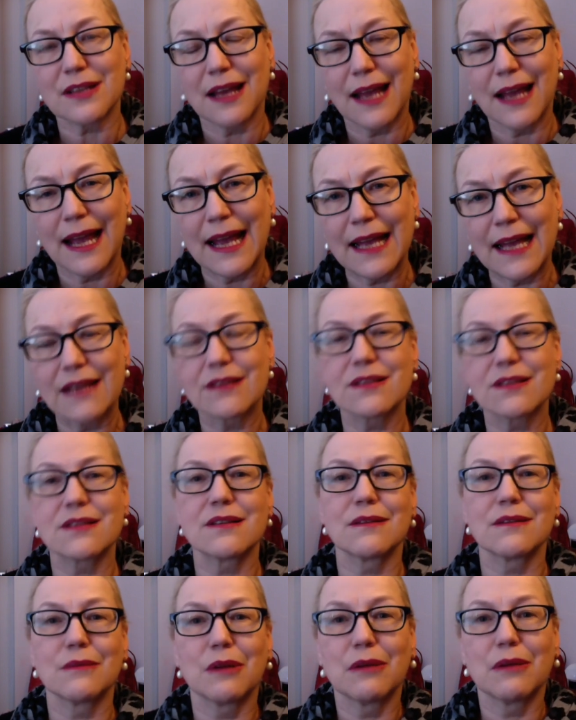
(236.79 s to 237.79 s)
his
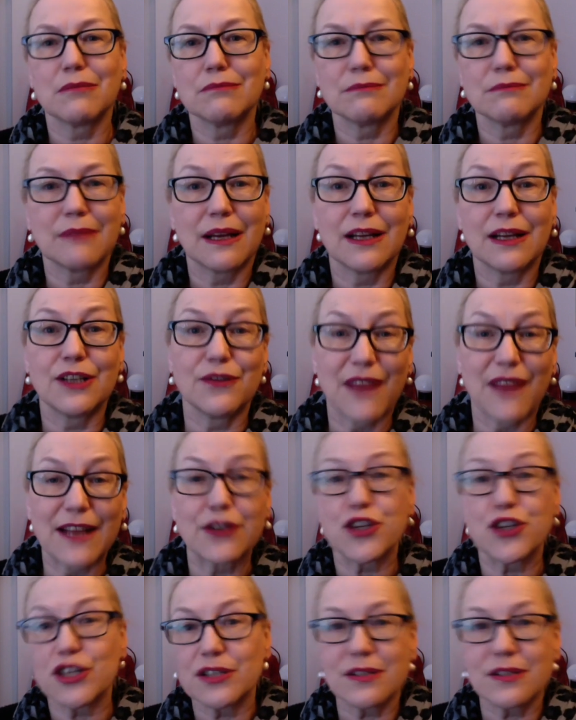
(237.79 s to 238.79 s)

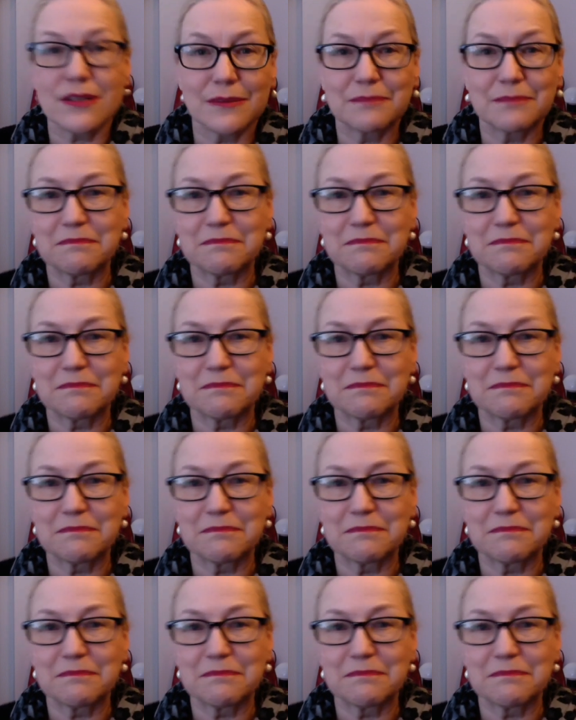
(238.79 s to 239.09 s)
adventures